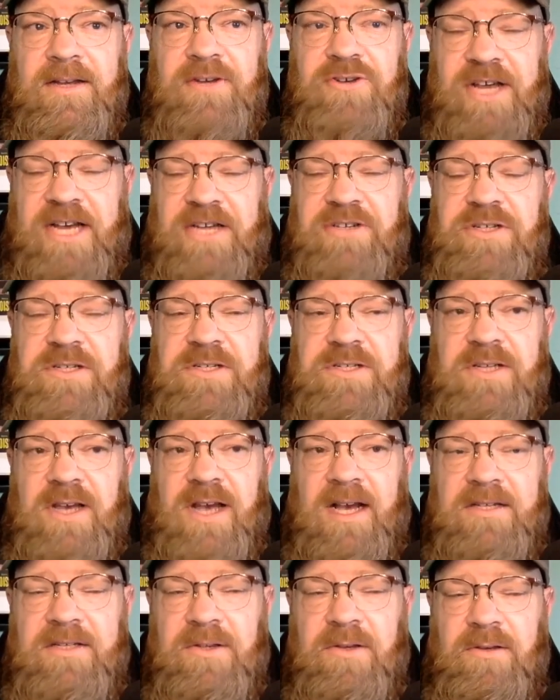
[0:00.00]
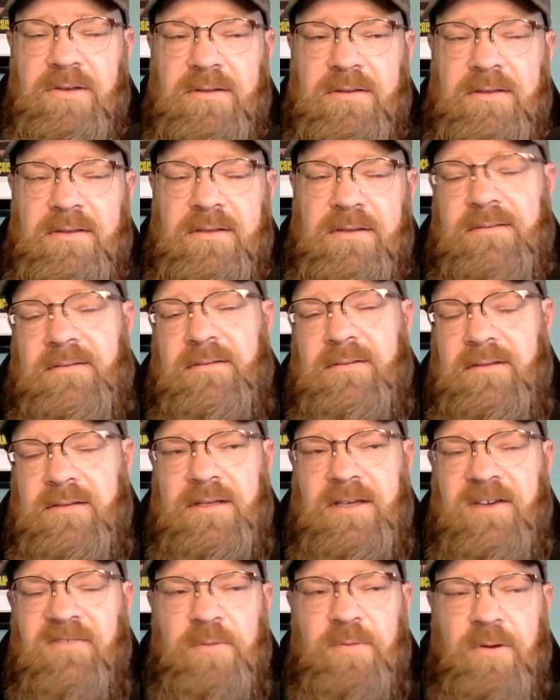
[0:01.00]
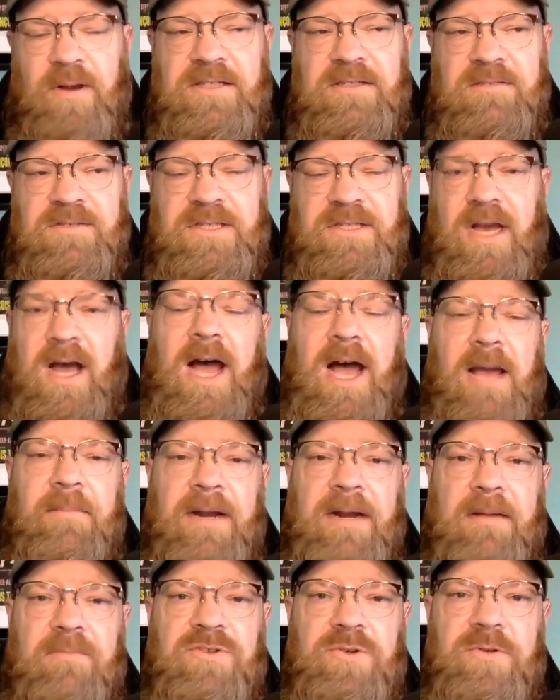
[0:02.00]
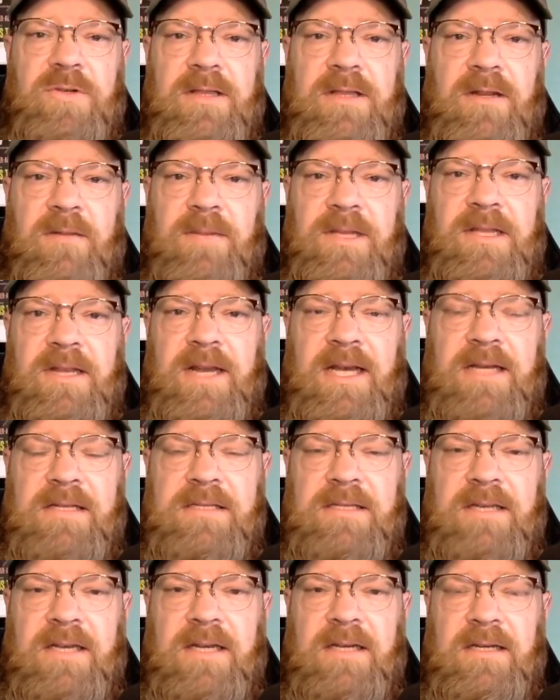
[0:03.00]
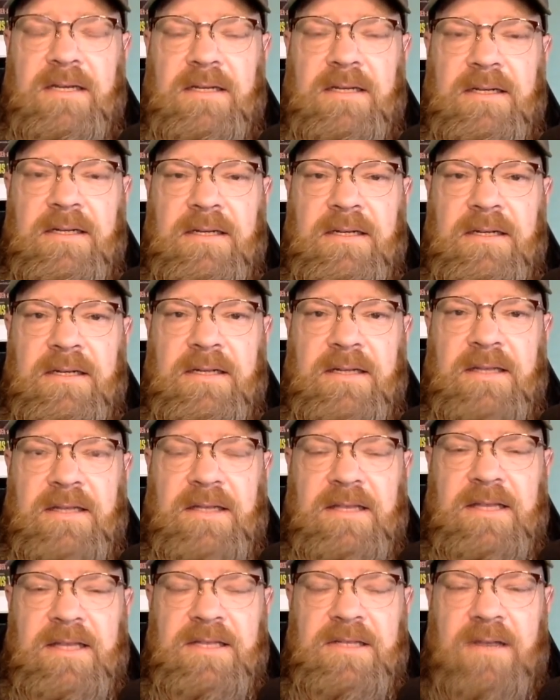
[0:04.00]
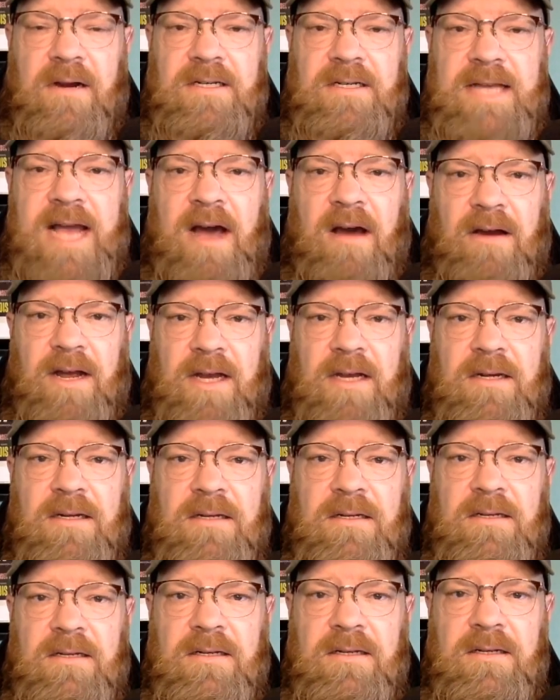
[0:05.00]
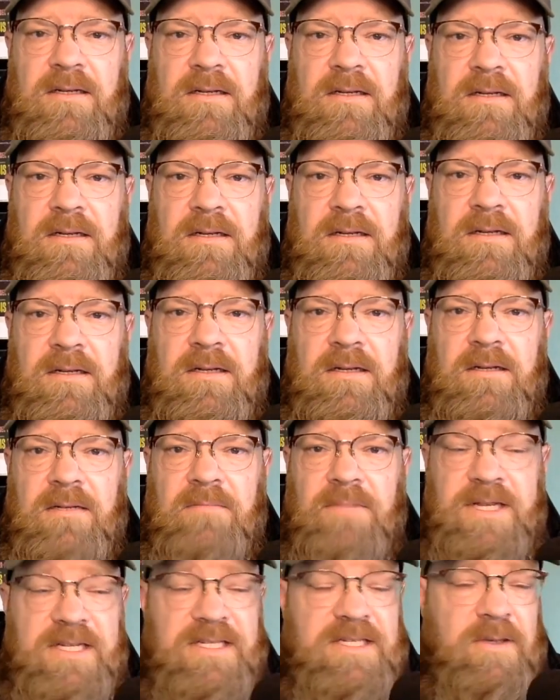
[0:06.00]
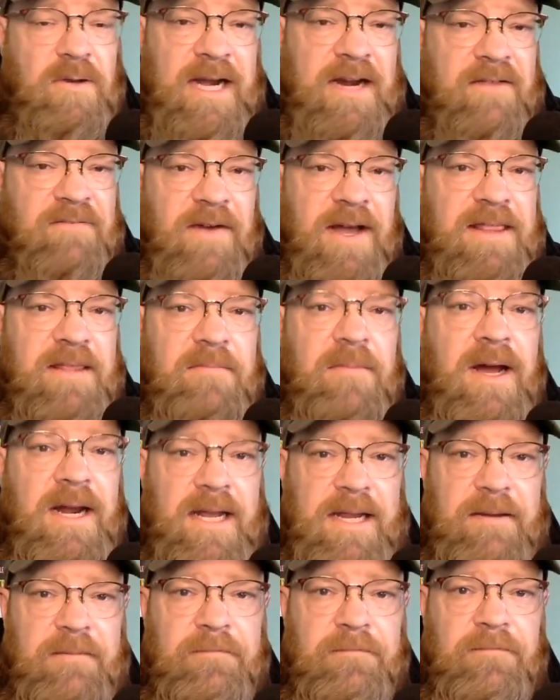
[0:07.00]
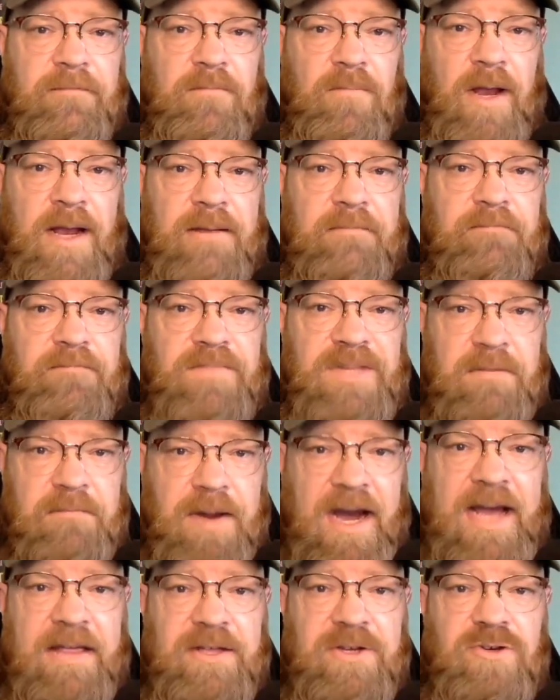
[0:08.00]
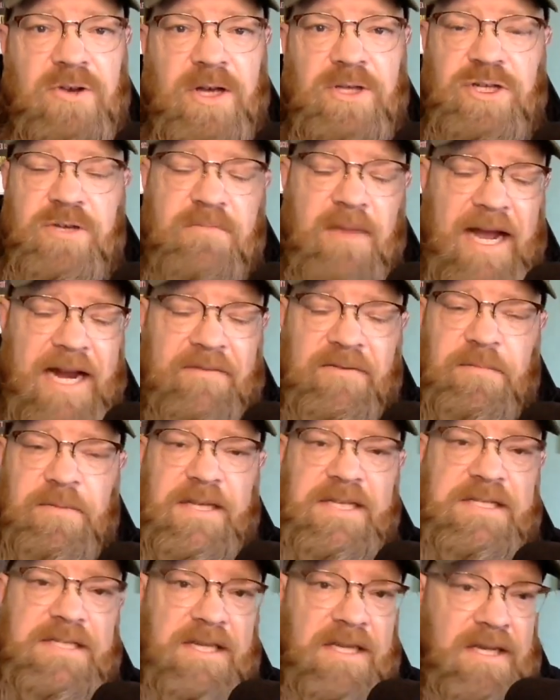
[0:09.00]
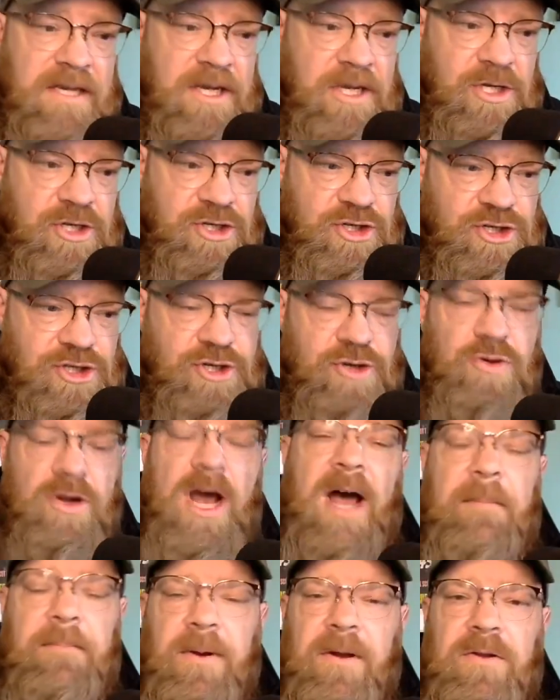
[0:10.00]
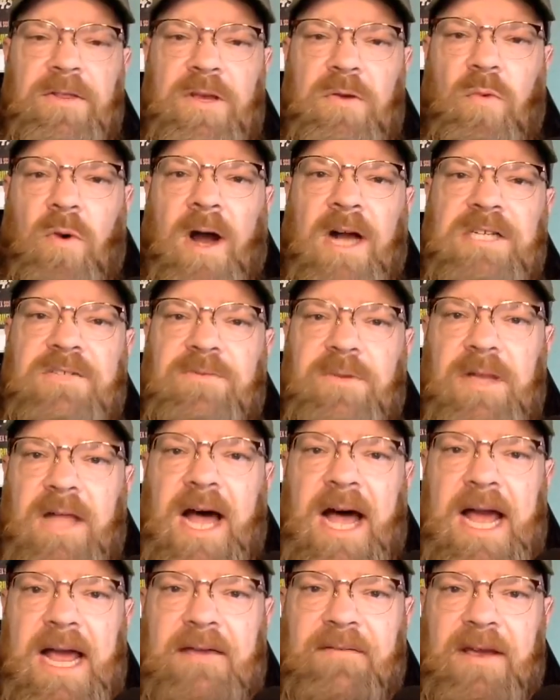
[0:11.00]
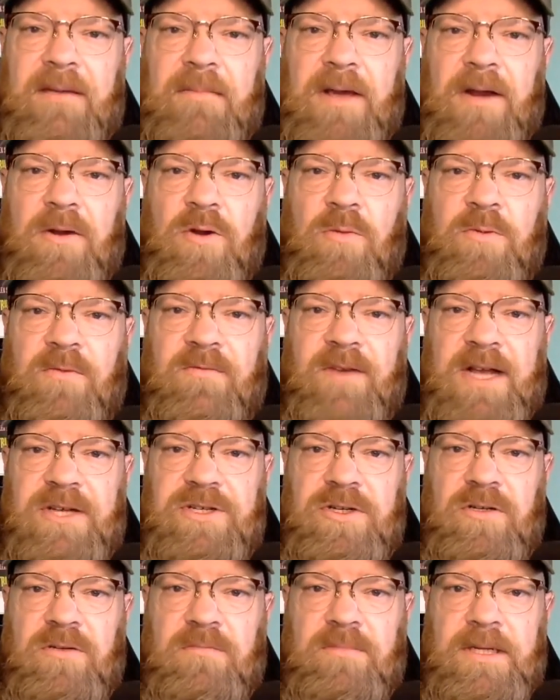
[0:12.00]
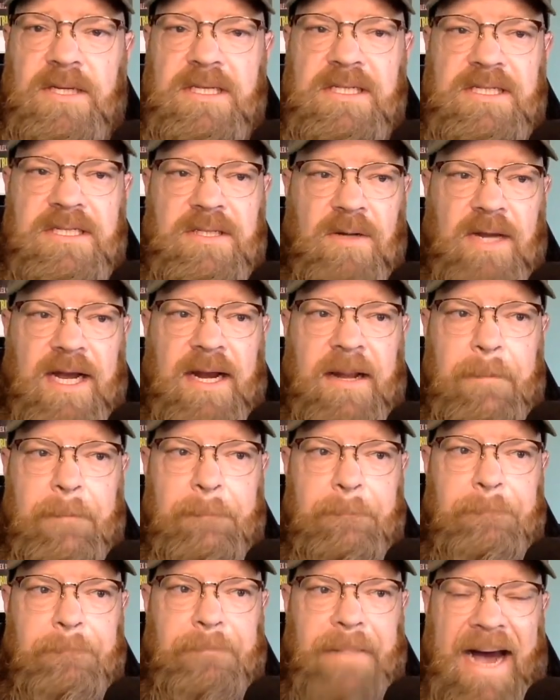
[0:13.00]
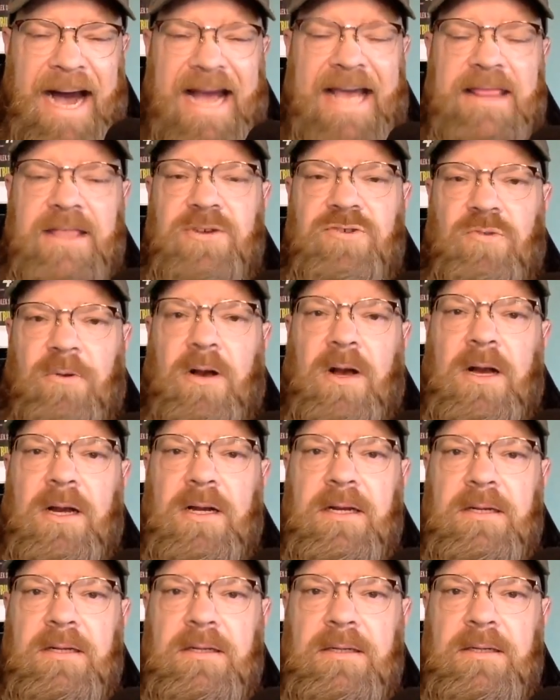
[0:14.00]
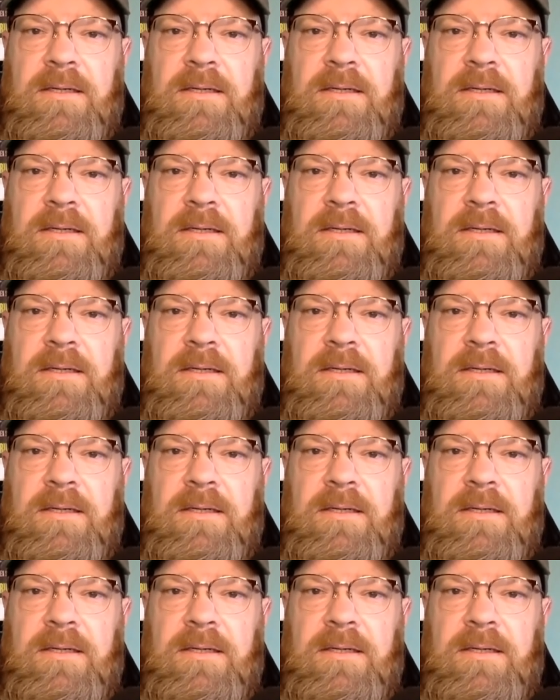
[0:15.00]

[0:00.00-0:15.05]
injection sites, so they'll give progressives time, and I'm sure that that'll be the next thing that they start touting. But you still got to find the money, right, to buy the drugs. You might have a place to shoot up under the watchful eye of a medical professional, but you still got to buy the drug.